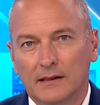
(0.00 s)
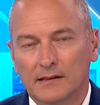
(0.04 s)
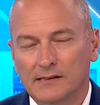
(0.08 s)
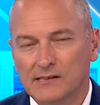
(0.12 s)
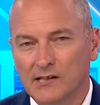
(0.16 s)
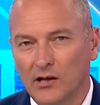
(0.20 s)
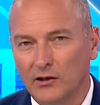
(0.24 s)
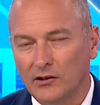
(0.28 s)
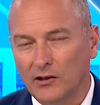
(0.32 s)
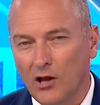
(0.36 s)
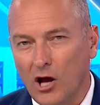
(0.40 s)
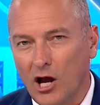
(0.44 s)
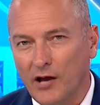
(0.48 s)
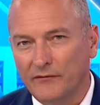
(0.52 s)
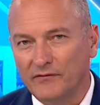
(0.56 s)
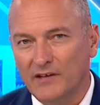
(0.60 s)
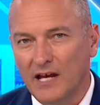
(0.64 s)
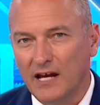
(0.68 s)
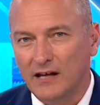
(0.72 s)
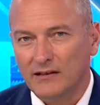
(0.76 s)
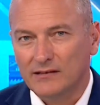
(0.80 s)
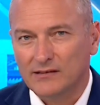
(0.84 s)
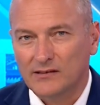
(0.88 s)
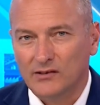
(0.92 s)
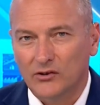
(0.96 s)
Let's go
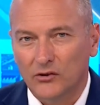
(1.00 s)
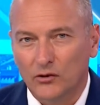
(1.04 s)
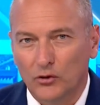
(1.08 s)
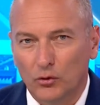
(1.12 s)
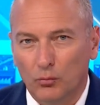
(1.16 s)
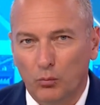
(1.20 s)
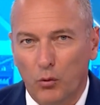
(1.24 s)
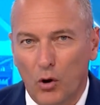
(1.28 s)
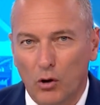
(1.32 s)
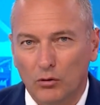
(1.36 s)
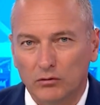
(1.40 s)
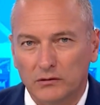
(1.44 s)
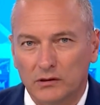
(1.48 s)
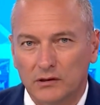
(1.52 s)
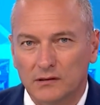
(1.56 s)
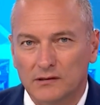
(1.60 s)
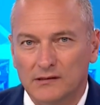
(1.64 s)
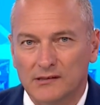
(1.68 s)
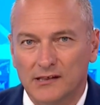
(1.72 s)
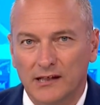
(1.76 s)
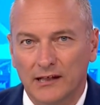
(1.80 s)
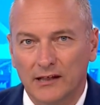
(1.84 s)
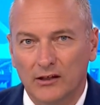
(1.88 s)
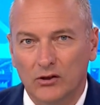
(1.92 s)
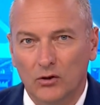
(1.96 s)
live now to
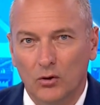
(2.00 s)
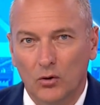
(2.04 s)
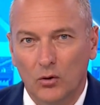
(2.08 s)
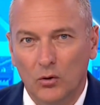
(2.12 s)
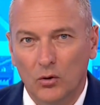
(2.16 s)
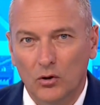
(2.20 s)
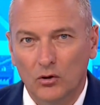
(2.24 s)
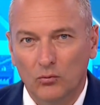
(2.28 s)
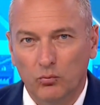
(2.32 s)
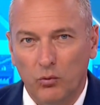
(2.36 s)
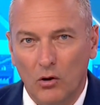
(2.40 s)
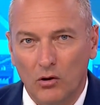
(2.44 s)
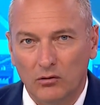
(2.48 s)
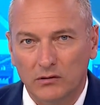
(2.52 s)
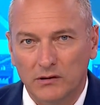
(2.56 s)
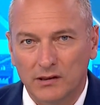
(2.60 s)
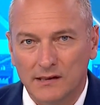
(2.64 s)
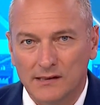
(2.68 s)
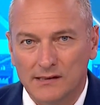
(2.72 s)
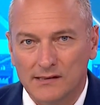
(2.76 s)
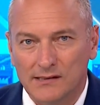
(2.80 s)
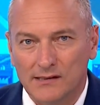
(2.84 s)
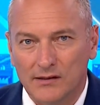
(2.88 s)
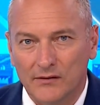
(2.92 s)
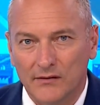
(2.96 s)
Walt Secord.
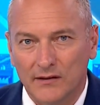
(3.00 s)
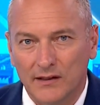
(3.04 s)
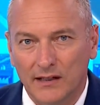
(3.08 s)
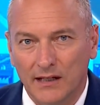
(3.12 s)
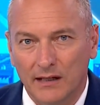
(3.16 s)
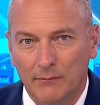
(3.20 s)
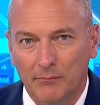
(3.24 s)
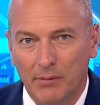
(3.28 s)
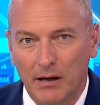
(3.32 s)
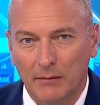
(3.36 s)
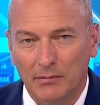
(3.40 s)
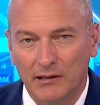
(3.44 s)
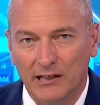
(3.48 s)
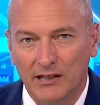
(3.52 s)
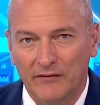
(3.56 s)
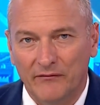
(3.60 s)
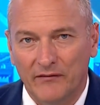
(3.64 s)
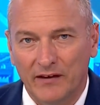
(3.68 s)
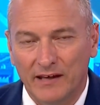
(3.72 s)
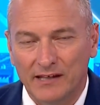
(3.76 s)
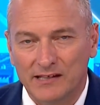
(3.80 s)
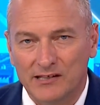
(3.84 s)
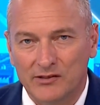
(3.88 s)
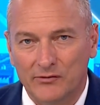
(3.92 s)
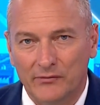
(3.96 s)
Walt is the Public
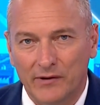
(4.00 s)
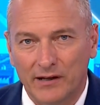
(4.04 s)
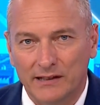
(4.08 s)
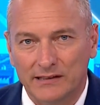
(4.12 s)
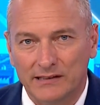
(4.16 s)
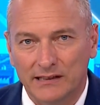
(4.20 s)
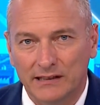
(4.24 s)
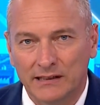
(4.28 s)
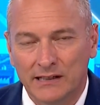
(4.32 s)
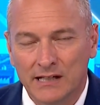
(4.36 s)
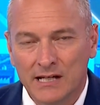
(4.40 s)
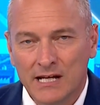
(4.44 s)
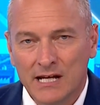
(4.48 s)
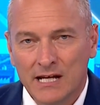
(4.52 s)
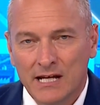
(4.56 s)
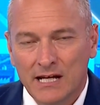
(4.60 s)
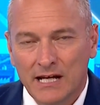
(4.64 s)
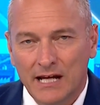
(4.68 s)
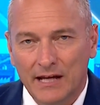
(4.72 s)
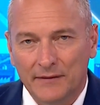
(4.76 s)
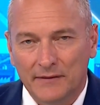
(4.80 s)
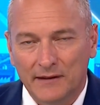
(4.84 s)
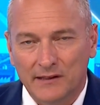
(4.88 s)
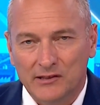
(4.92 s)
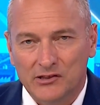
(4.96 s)
Affairs Director
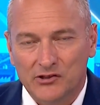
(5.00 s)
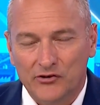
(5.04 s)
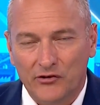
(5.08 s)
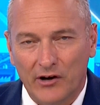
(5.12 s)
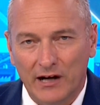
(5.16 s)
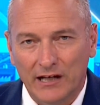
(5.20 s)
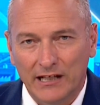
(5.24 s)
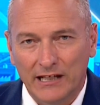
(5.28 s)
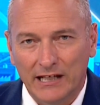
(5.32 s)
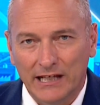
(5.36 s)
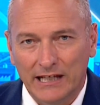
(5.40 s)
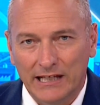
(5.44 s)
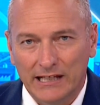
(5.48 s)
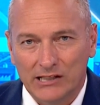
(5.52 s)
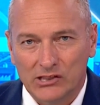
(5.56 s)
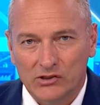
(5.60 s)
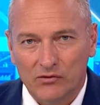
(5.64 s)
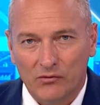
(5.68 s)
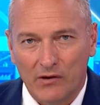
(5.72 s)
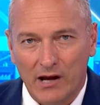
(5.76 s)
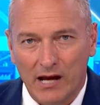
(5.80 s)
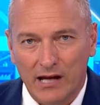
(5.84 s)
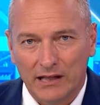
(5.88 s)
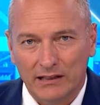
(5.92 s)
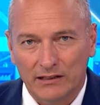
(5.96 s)
at the Australia,
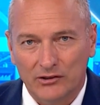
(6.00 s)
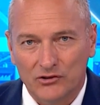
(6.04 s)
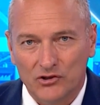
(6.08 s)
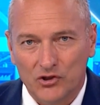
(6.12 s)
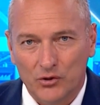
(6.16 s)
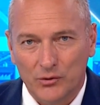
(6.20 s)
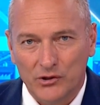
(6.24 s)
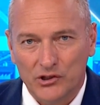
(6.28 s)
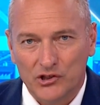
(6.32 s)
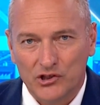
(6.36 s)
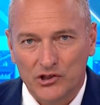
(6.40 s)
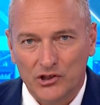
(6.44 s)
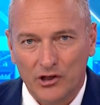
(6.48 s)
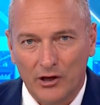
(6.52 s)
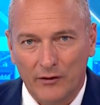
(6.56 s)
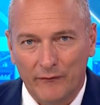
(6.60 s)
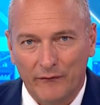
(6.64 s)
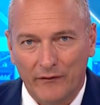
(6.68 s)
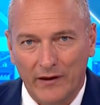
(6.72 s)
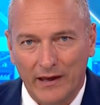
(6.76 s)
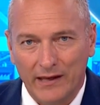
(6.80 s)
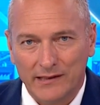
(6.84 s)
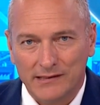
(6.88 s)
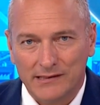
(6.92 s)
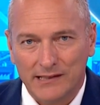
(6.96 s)
Israel and Jewish
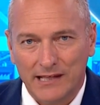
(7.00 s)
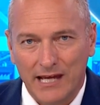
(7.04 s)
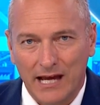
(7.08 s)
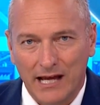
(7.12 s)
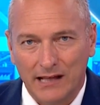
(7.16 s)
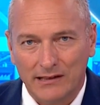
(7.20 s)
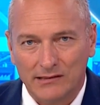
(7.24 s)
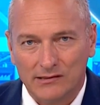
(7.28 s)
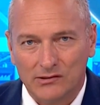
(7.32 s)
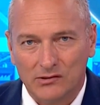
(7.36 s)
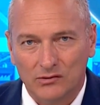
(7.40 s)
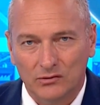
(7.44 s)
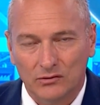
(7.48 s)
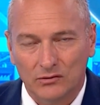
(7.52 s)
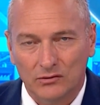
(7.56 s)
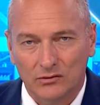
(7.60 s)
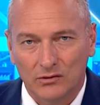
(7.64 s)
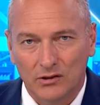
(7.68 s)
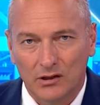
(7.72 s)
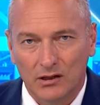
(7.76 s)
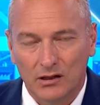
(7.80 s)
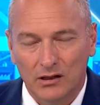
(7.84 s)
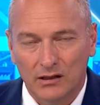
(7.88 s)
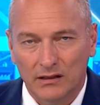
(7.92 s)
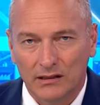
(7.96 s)
Affairs
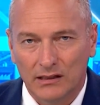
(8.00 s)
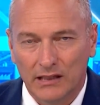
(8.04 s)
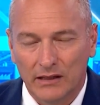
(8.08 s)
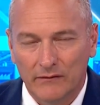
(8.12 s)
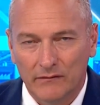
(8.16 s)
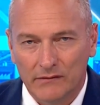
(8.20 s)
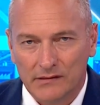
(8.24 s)
Council. Give